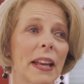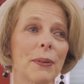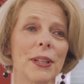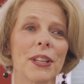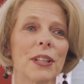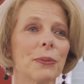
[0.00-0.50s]

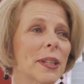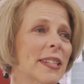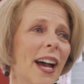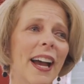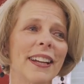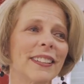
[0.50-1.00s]
when are you going to
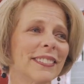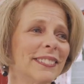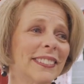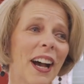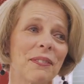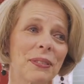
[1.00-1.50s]
retire?
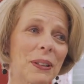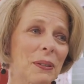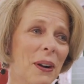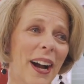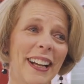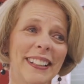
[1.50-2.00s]
Not for a
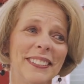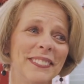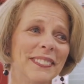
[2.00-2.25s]
while.